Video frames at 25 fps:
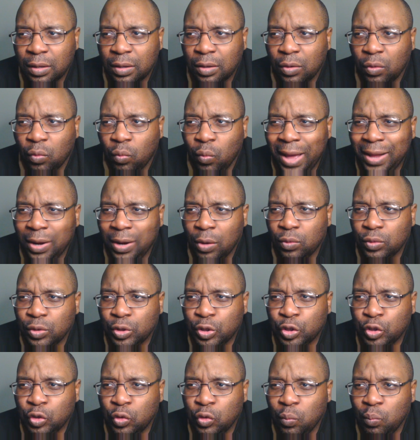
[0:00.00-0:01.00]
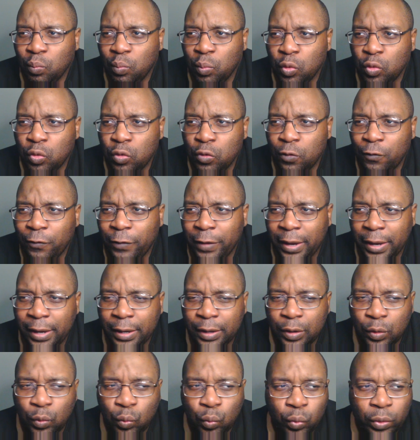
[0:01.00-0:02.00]
why don't you move
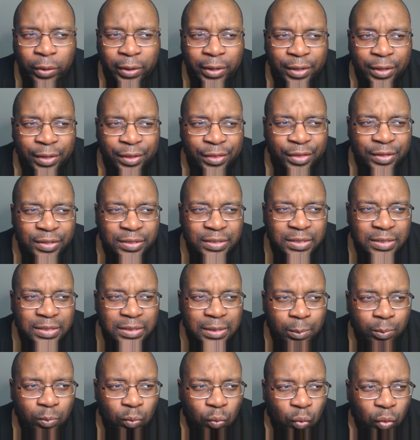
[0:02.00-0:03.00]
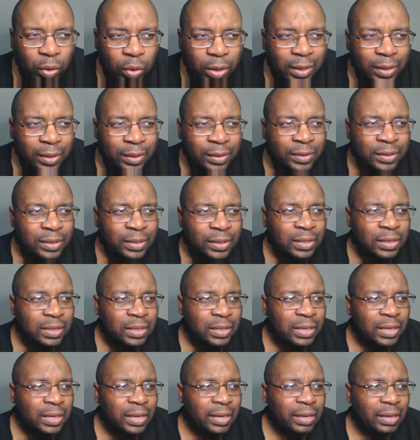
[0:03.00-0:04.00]
in with someone
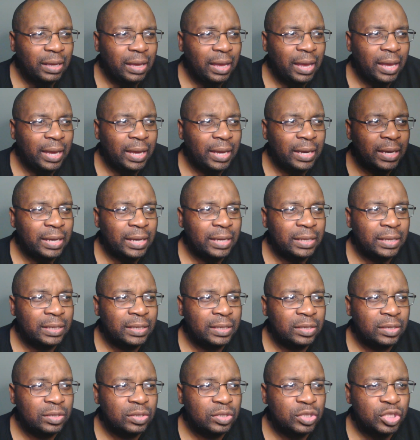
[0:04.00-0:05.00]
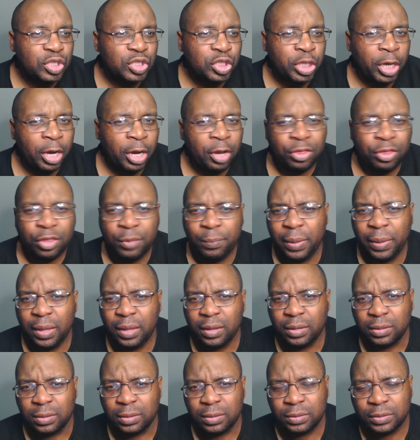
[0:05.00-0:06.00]
and share the
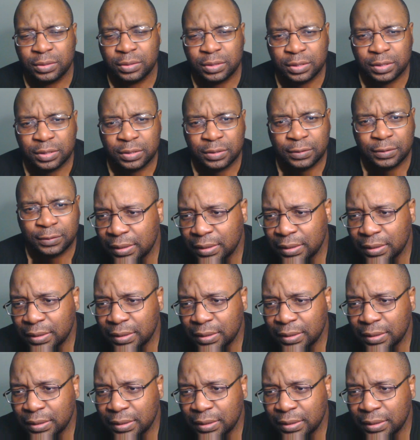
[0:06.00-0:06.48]
bills.